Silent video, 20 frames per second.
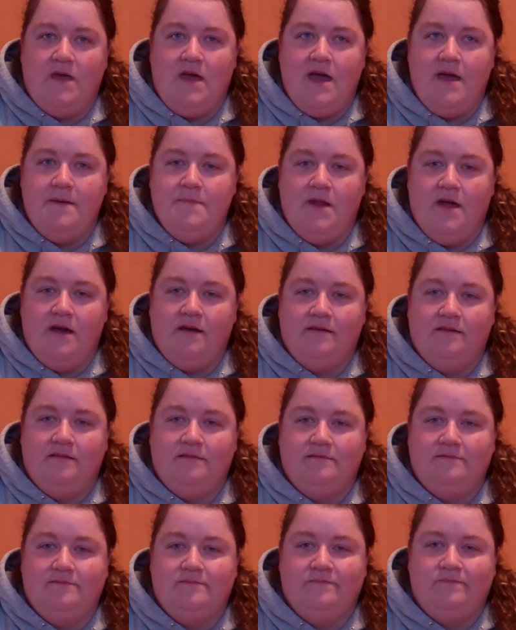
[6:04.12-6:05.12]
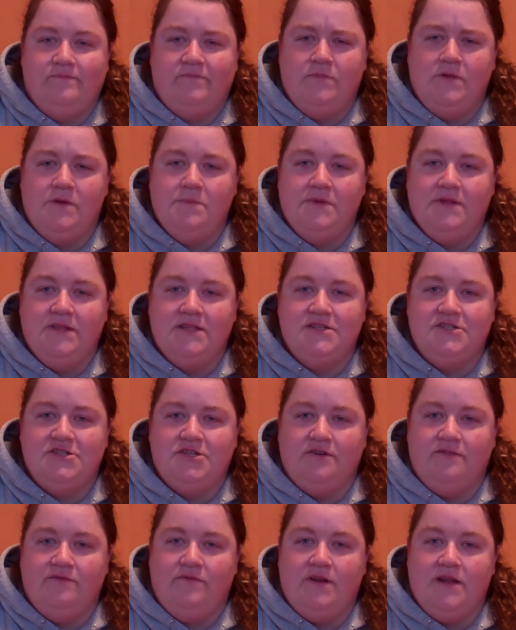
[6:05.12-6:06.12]
I'm not completely
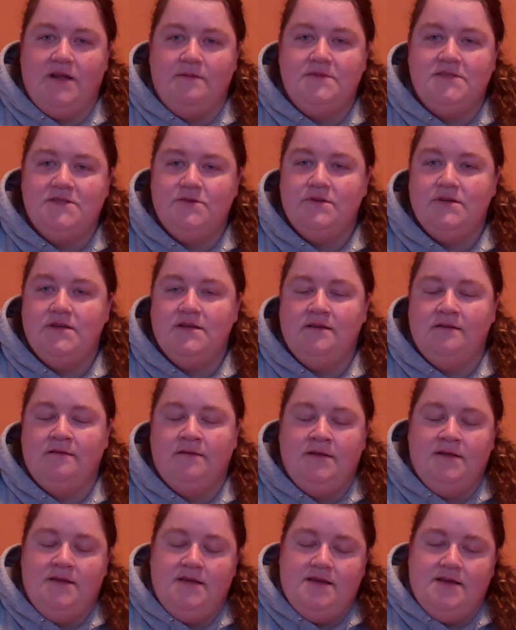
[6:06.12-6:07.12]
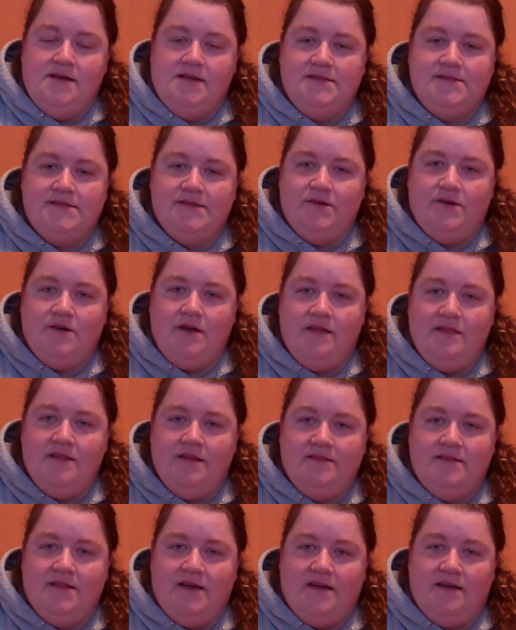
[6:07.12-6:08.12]
sure of what I'm doing. So I
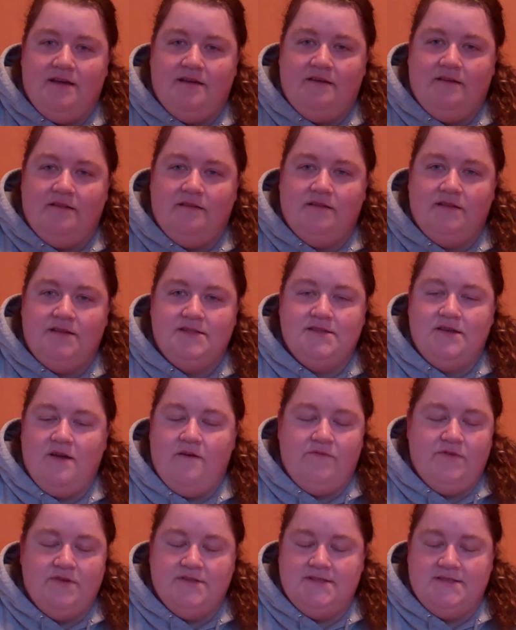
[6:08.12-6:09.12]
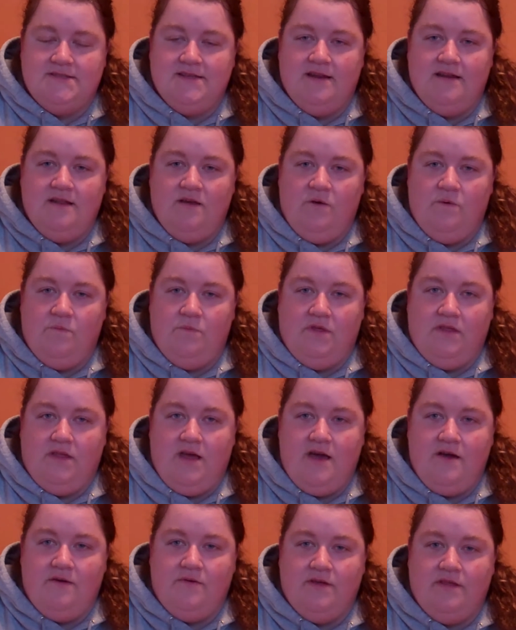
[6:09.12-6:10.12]
think that this conference is going to help a
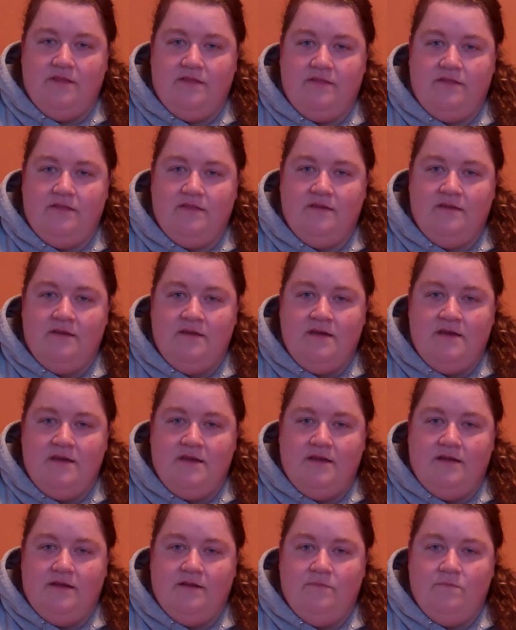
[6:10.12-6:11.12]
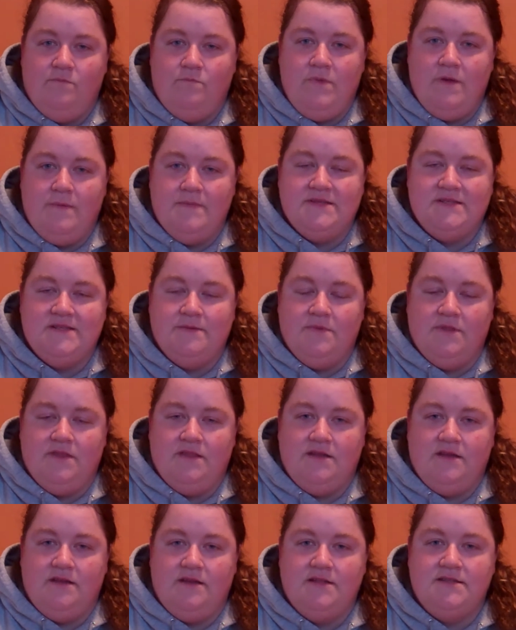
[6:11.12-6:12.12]
lot with maybe some of
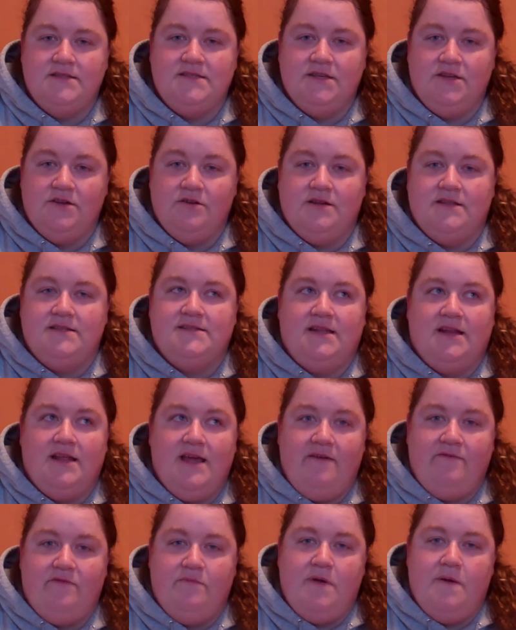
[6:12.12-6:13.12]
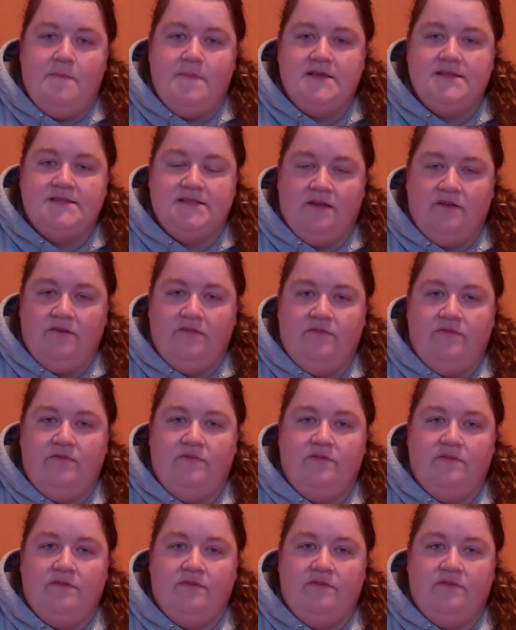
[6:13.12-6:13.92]
the insecurities that I have about myself.